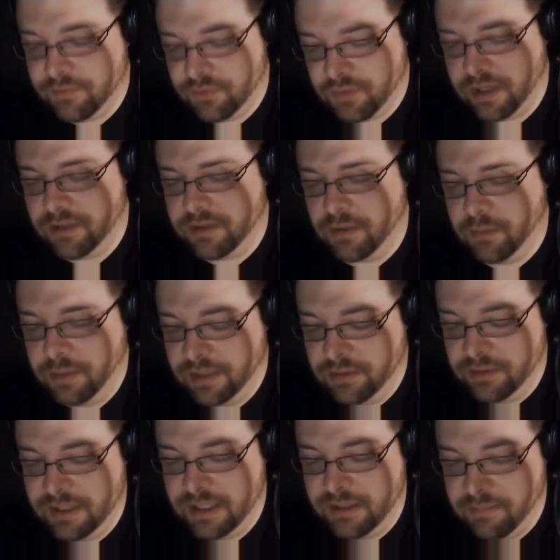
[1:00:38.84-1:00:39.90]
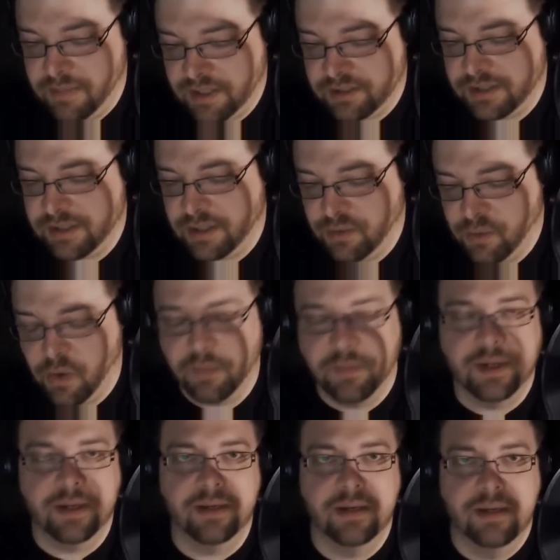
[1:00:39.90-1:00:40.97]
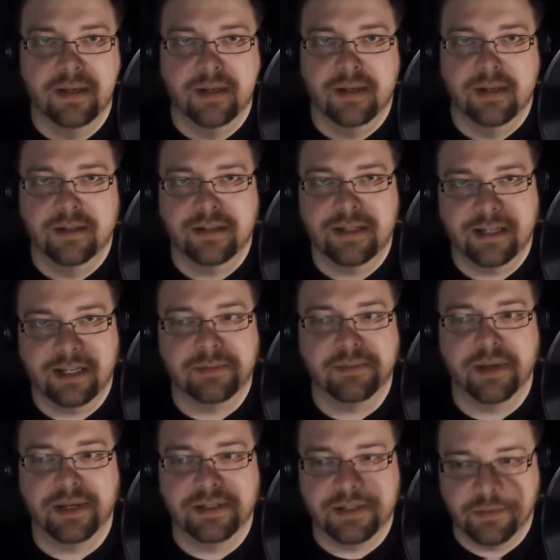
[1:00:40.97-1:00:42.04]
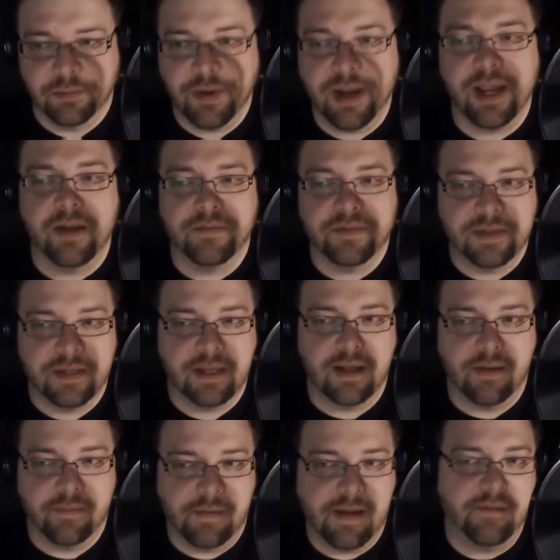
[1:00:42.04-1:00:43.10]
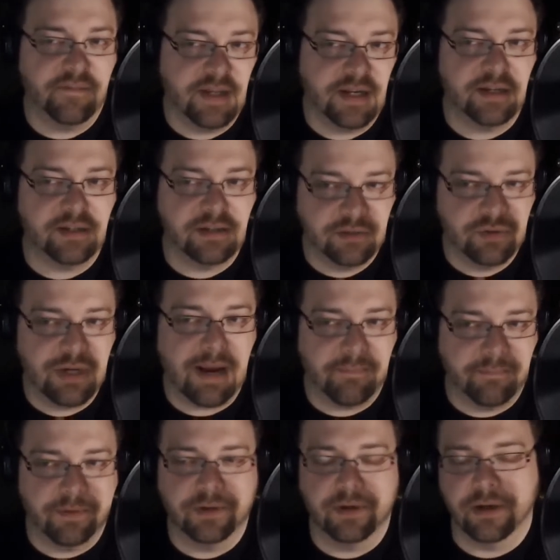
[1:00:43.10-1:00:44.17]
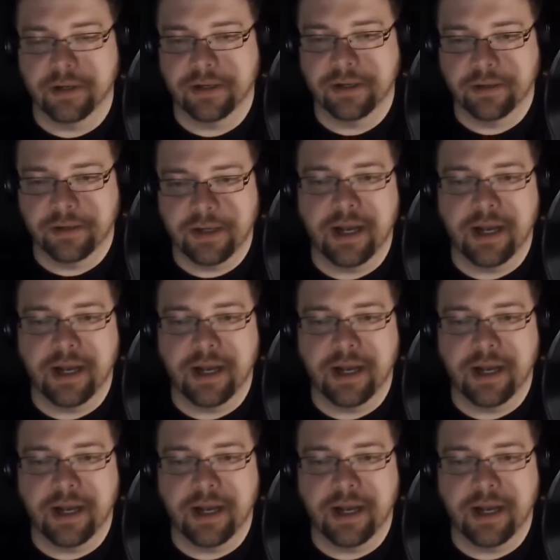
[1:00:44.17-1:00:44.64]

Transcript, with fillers: traitors, though, we do need to mention that Norman t- explains to Ray, I've, se- I- have set a trap for Don and Gilda.